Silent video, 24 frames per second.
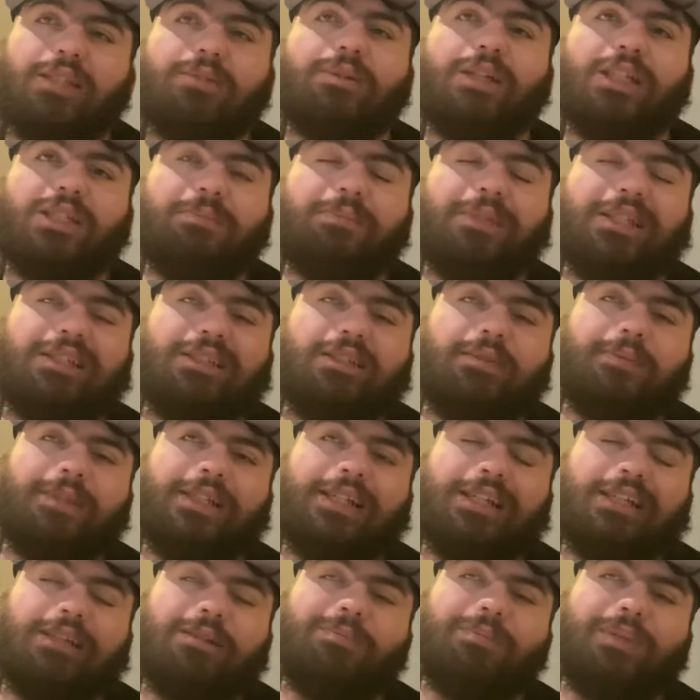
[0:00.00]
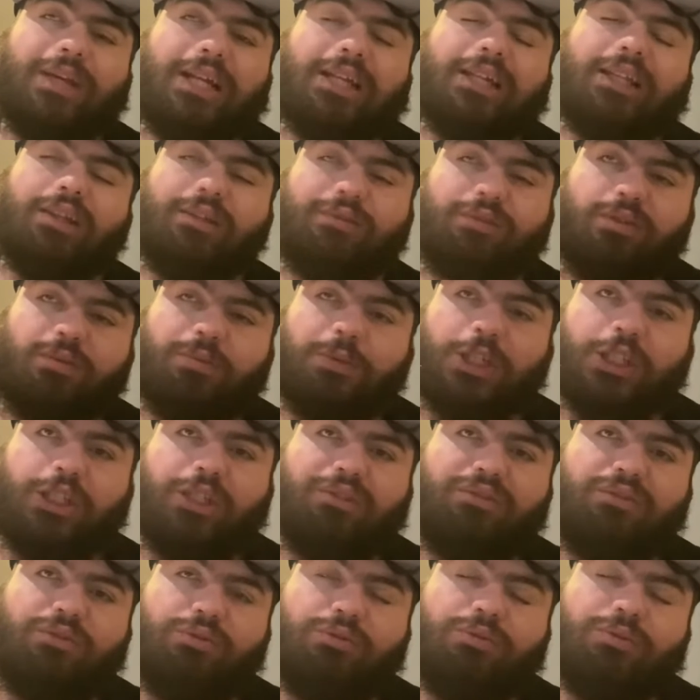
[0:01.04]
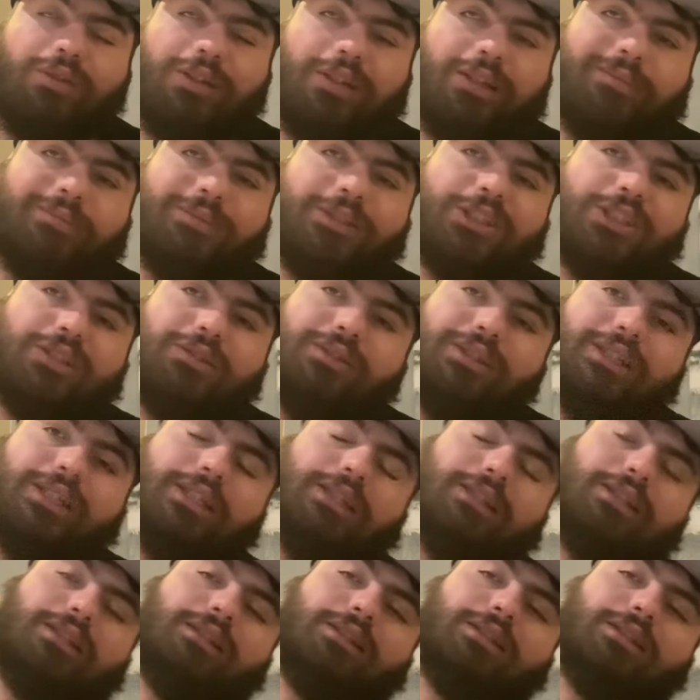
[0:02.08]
why it's best to be independent, especially if you're doing numbers already.